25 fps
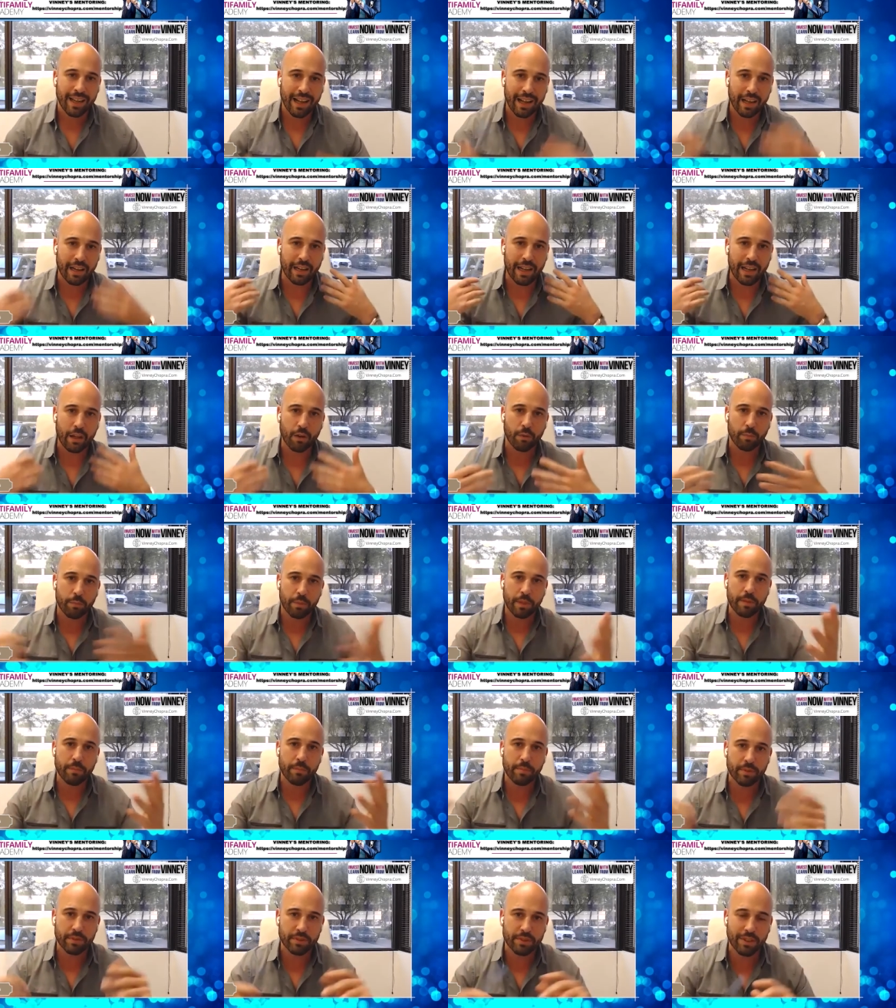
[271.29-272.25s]
allowed
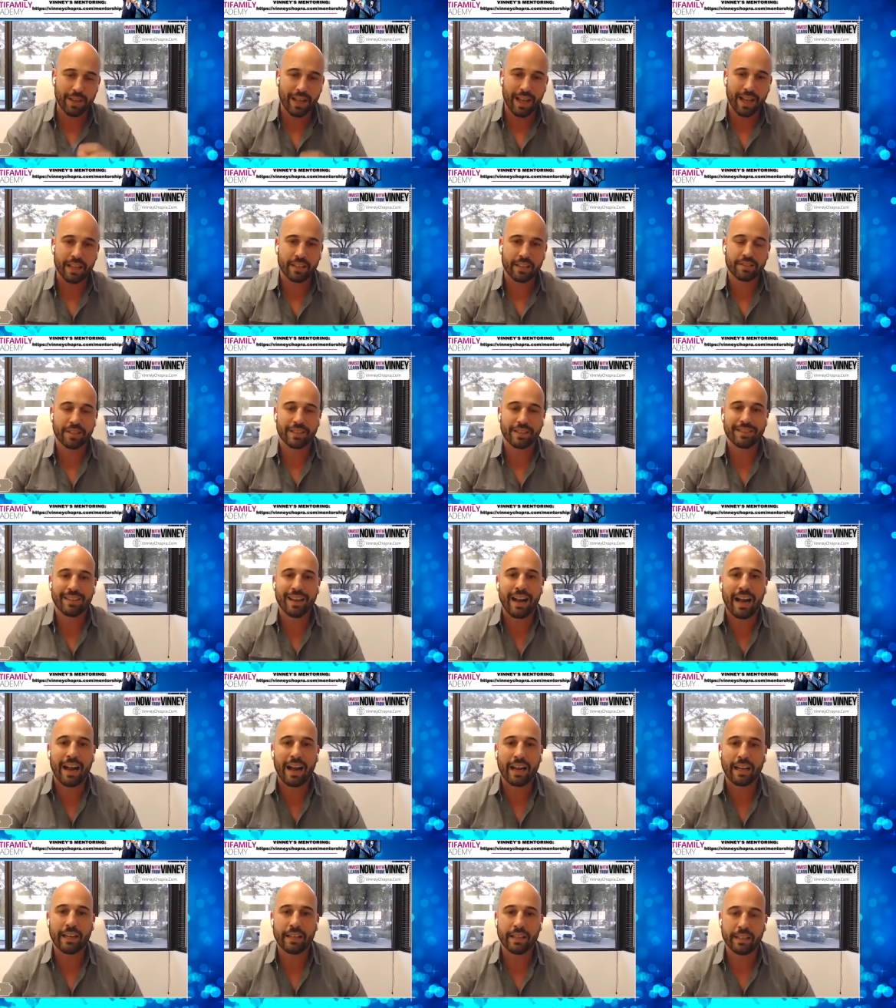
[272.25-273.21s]
people to exit the
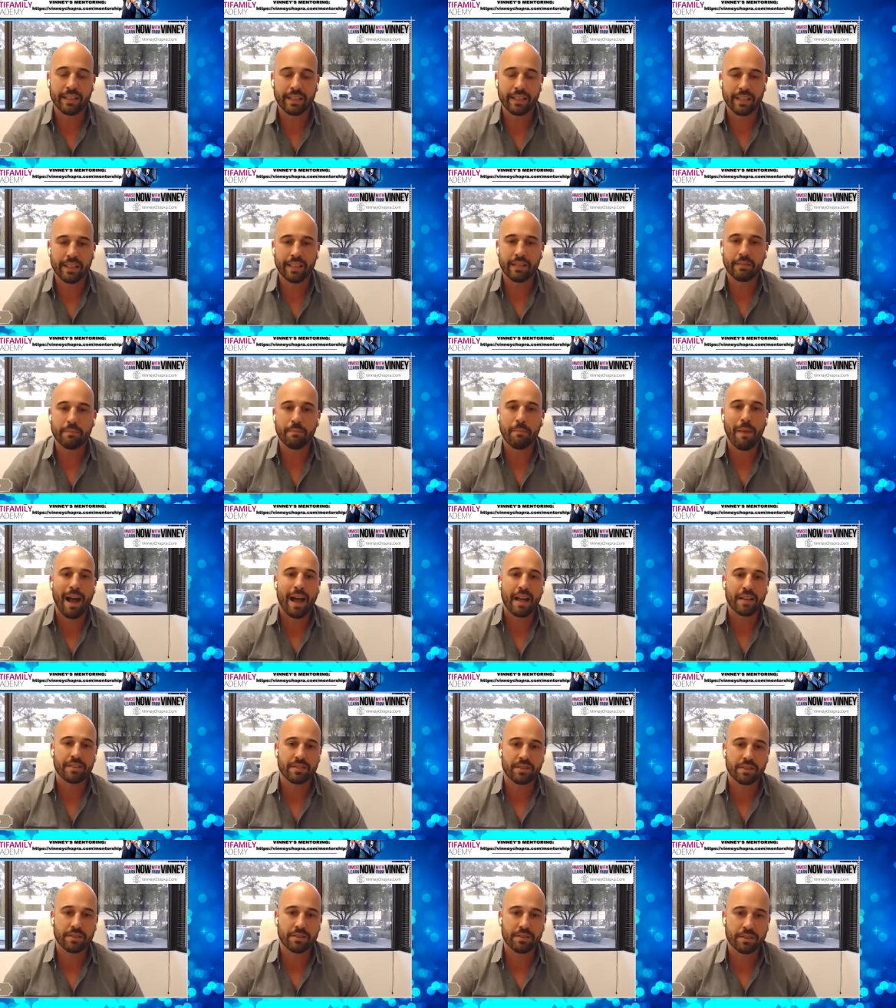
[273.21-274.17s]
island in
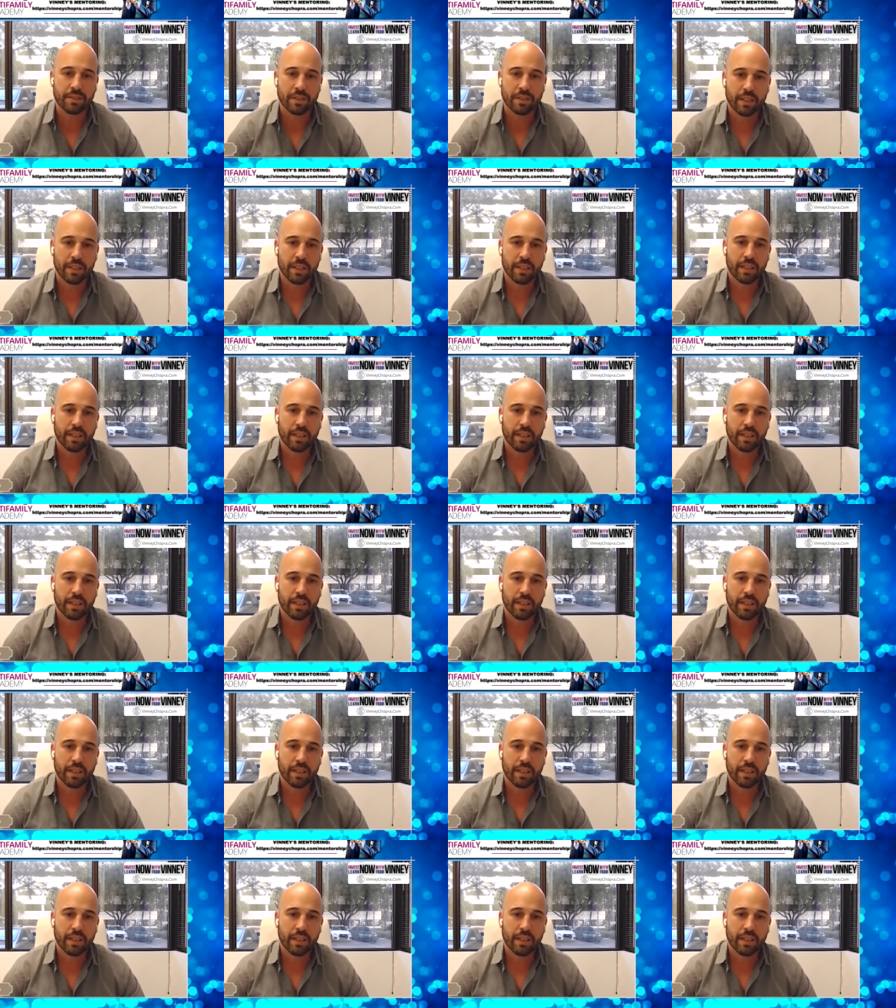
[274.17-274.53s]
masses.